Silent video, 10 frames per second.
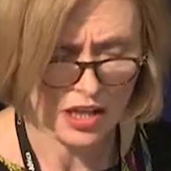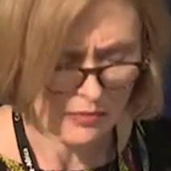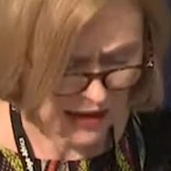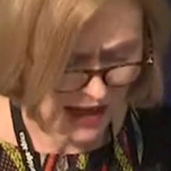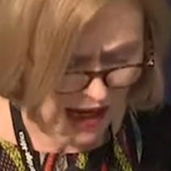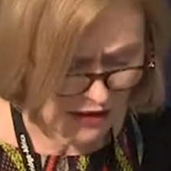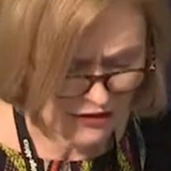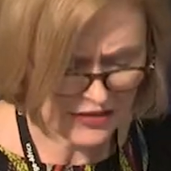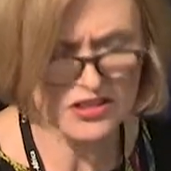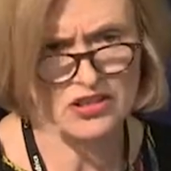by
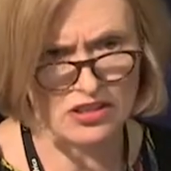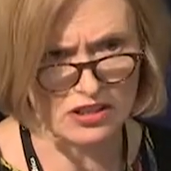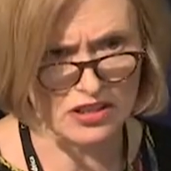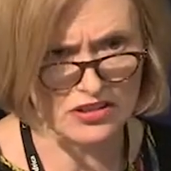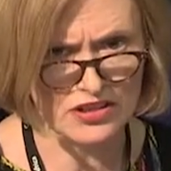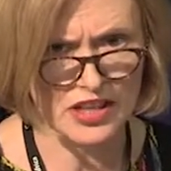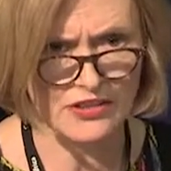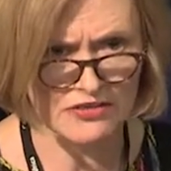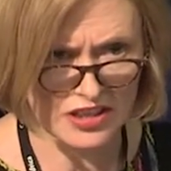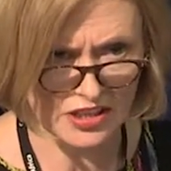African scholars and
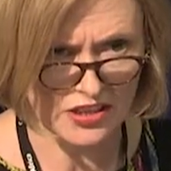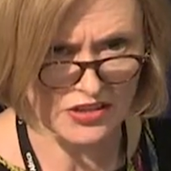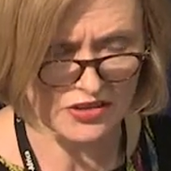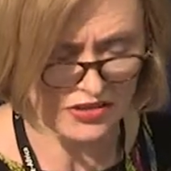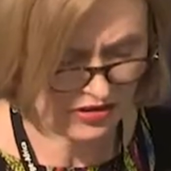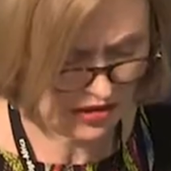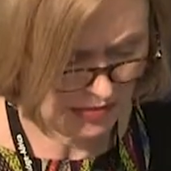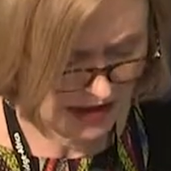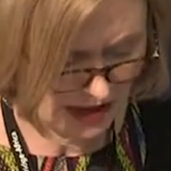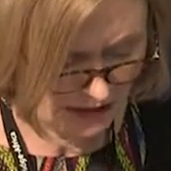researchers
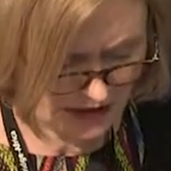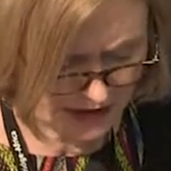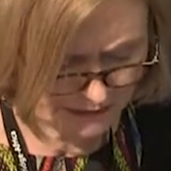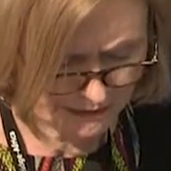themselves.